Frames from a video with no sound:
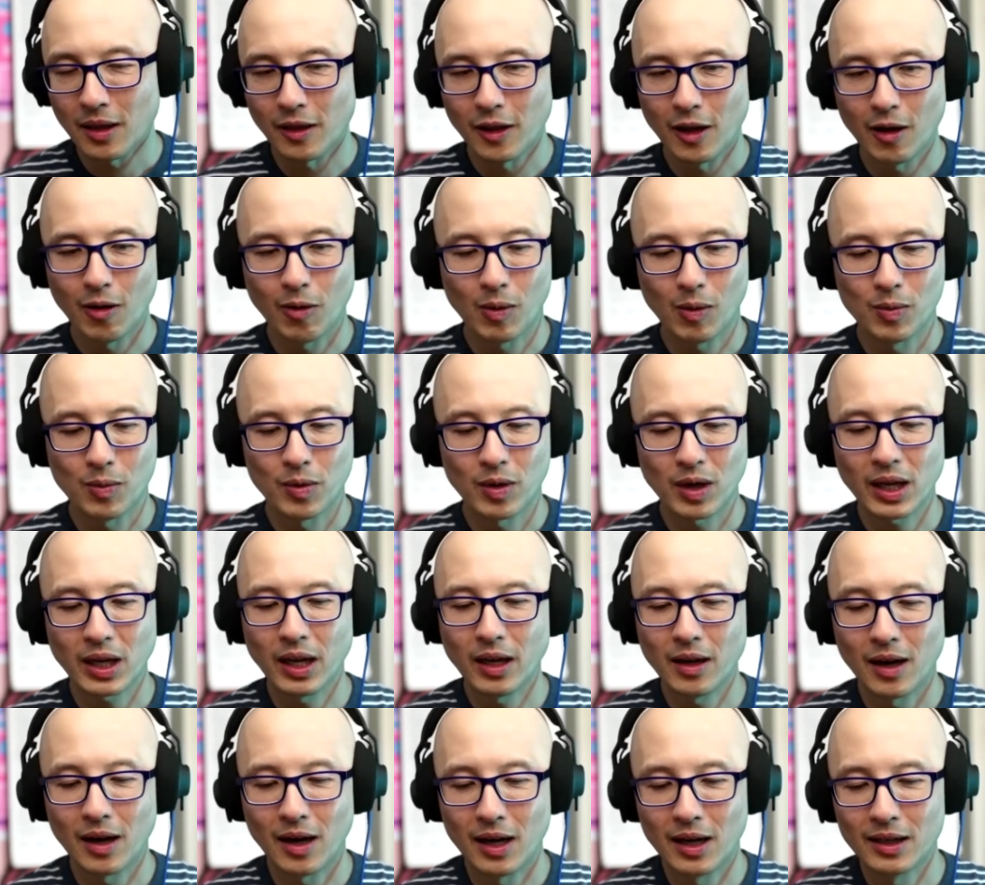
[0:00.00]
They were
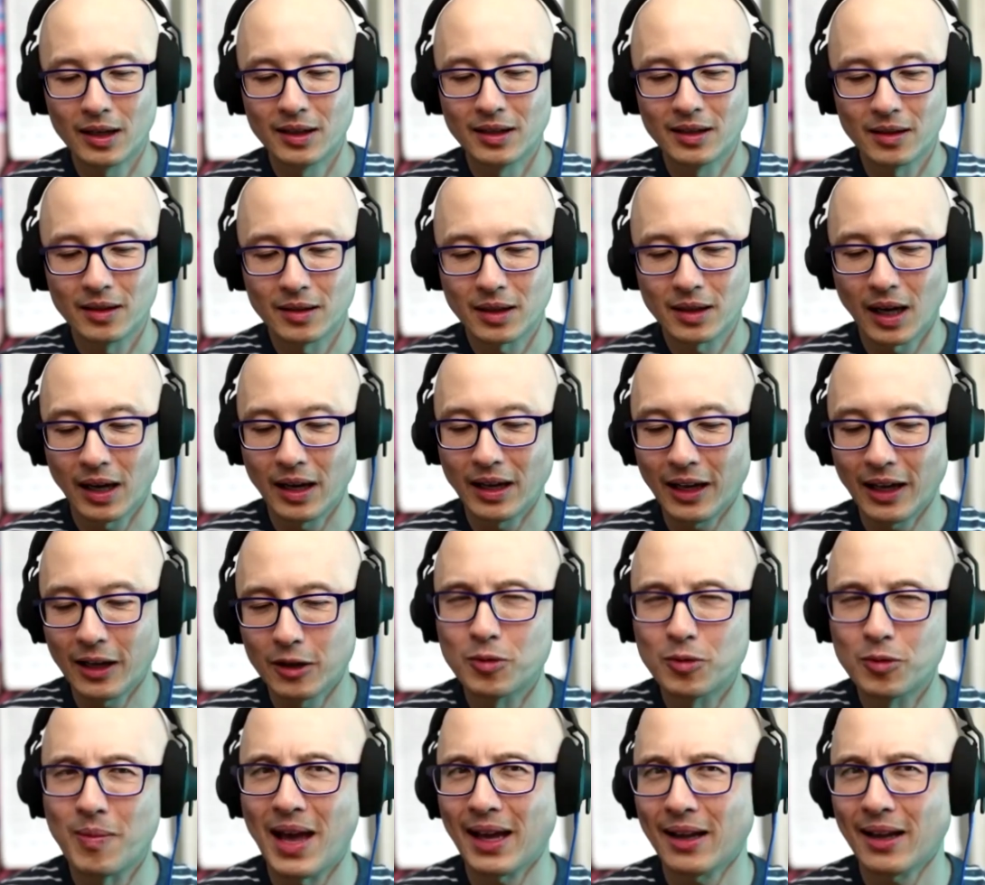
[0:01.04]
working on cutting
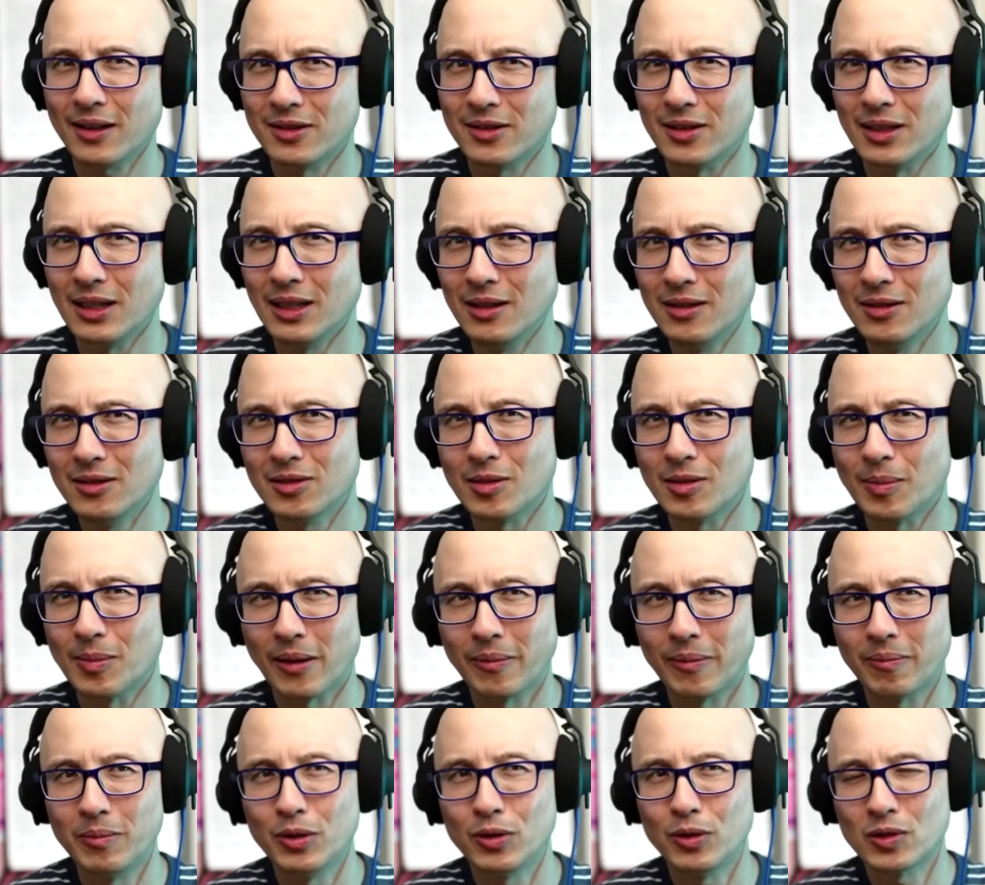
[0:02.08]
edge magazines
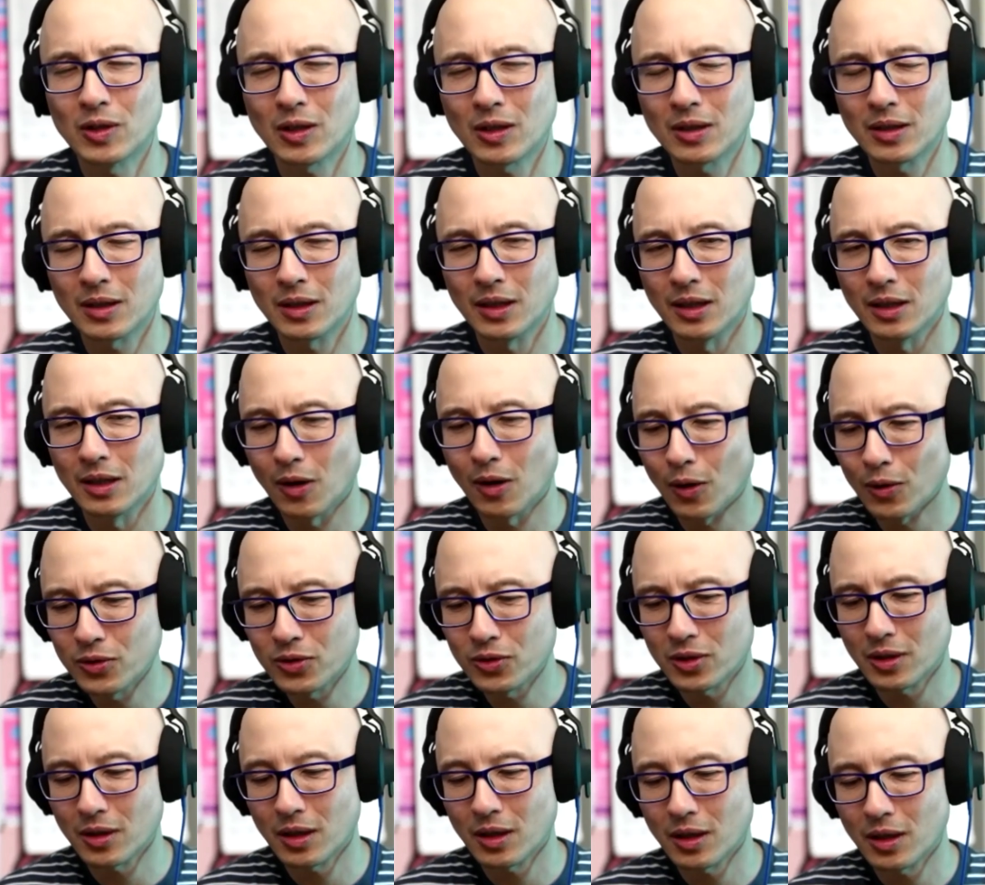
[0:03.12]
about music and
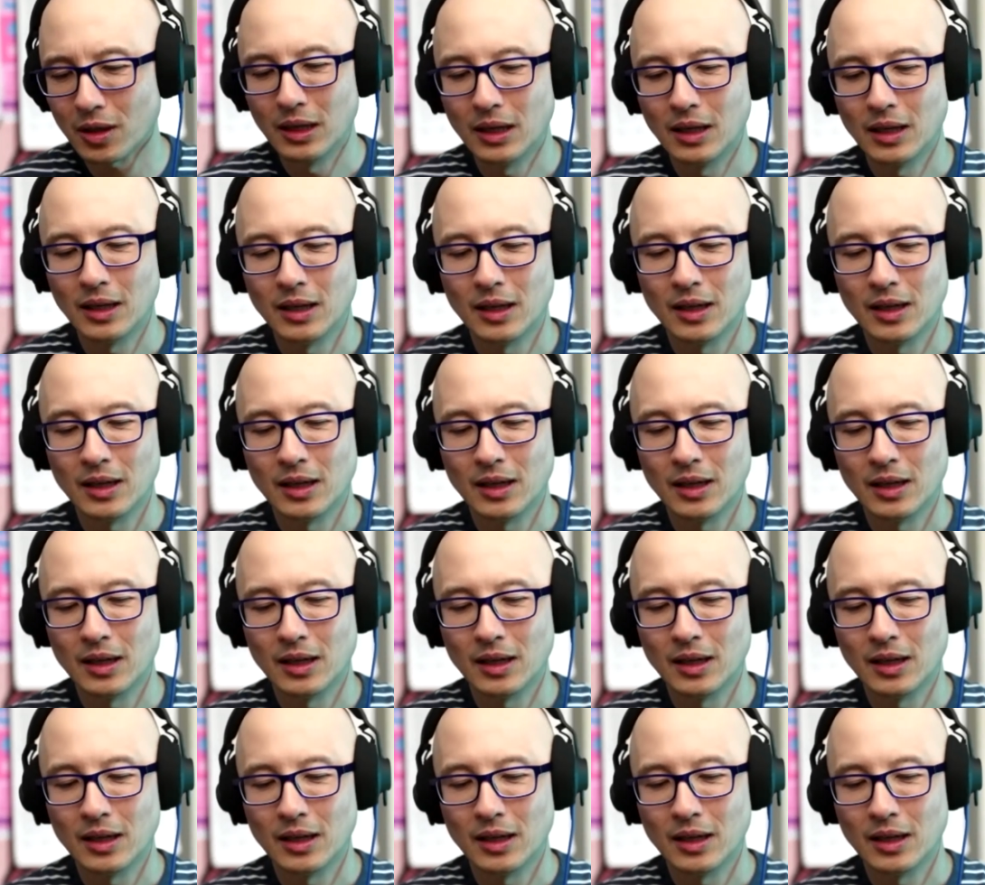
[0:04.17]
culture,